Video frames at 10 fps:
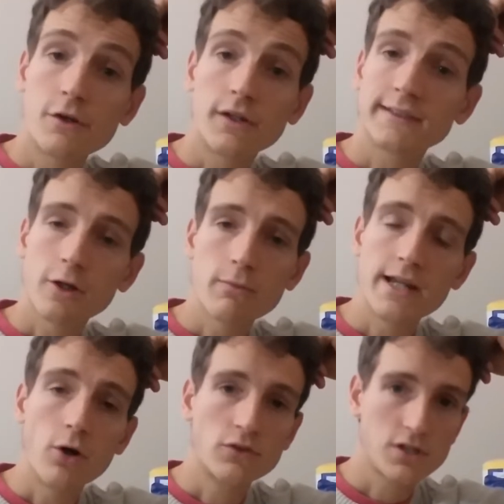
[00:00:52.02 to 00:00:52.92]
There are so
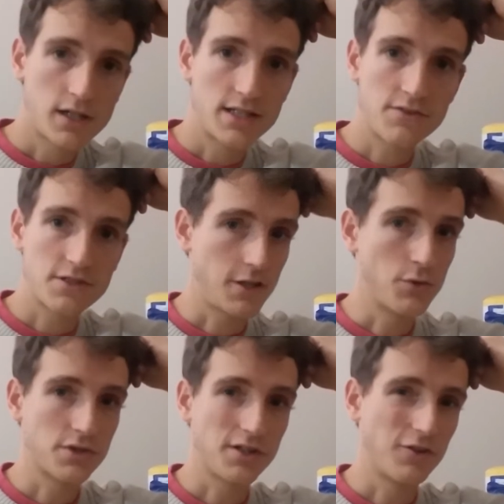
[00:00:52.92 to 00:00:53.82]
many alternatives to
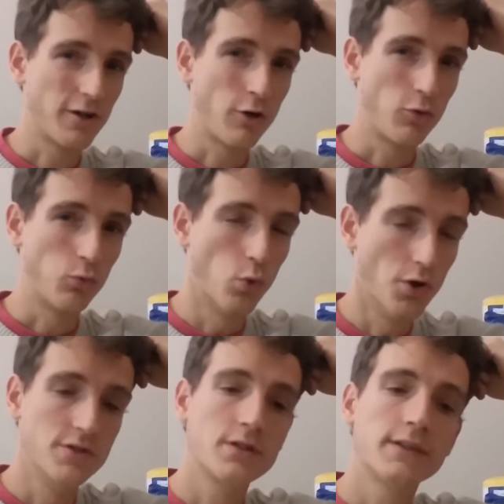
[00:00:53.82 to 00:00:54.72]
using good old
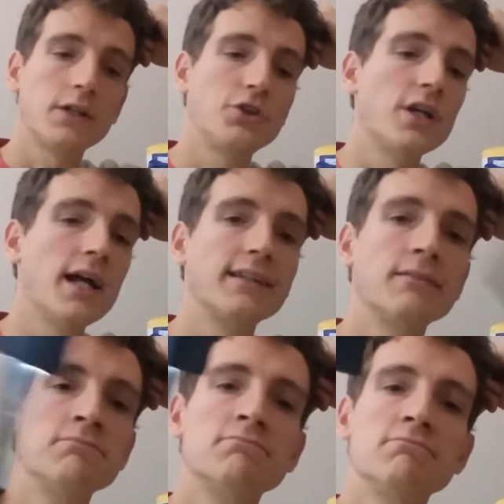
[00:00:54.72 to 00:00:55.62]
wood, such
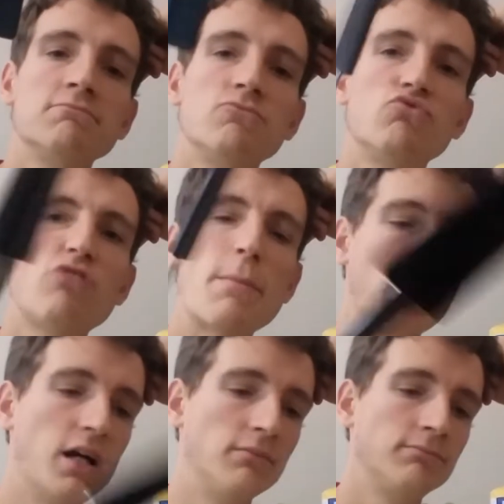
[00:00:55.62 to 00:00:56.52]
as
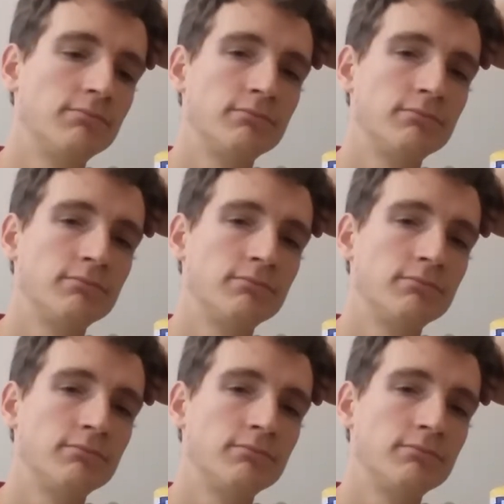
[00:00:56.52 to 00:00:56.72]
rubber,